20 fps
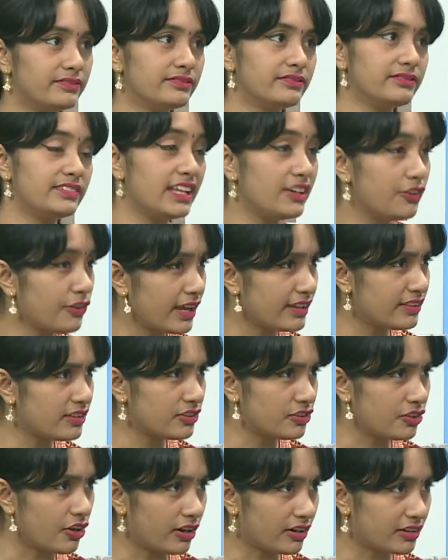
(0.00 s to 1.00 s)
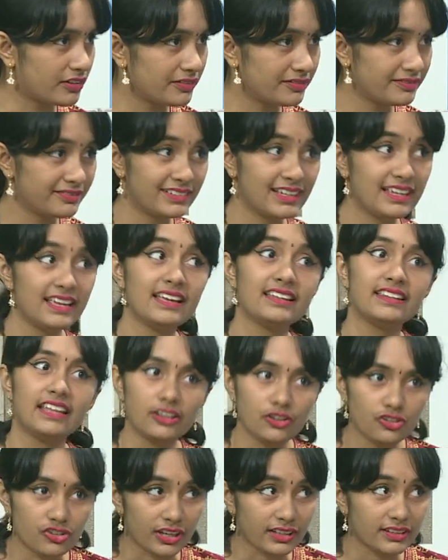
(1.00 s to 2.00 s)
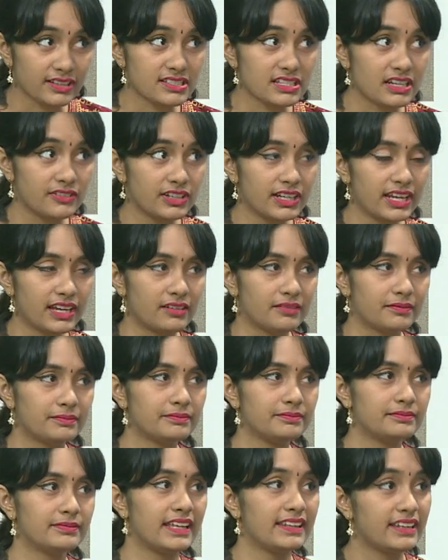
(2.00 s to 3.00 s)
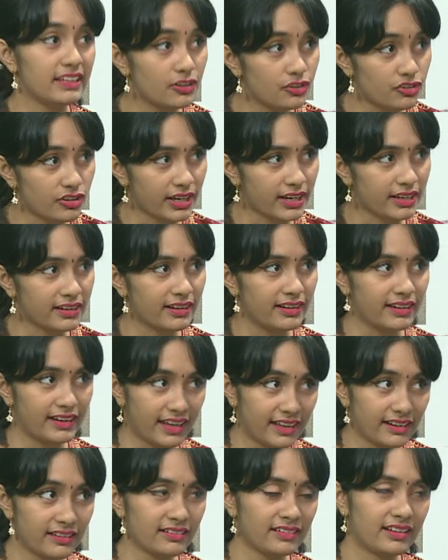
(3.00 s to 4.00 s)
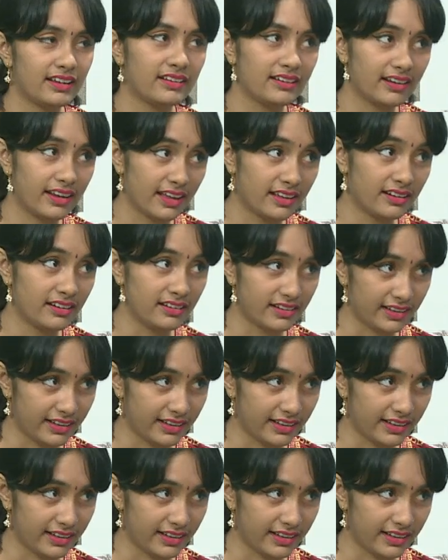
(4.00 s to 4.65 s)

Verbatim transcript: Then you get the thought, then you check the stove again, and then you check it again and again and